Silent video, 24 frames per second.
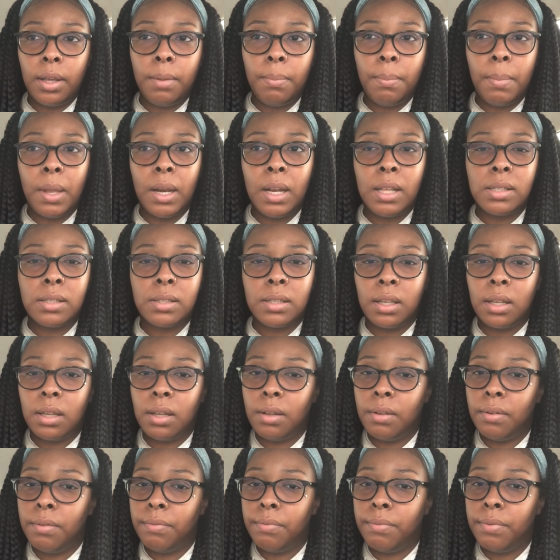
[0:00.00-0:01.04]
minutes
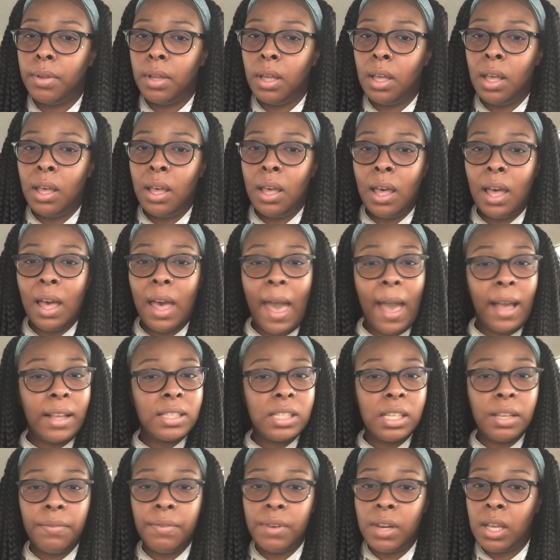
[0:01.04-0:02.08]
of
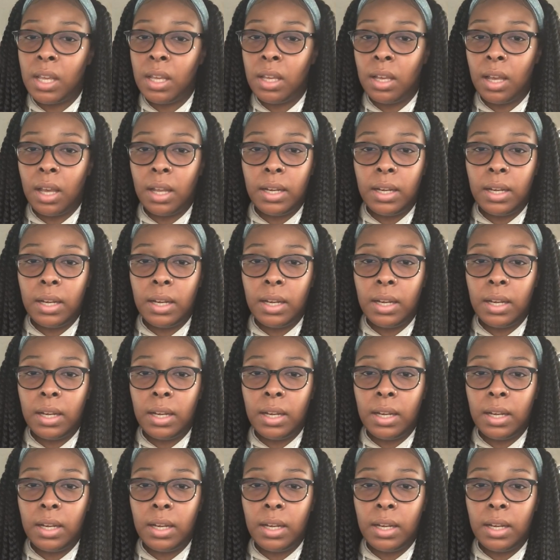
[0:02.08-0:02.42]
activity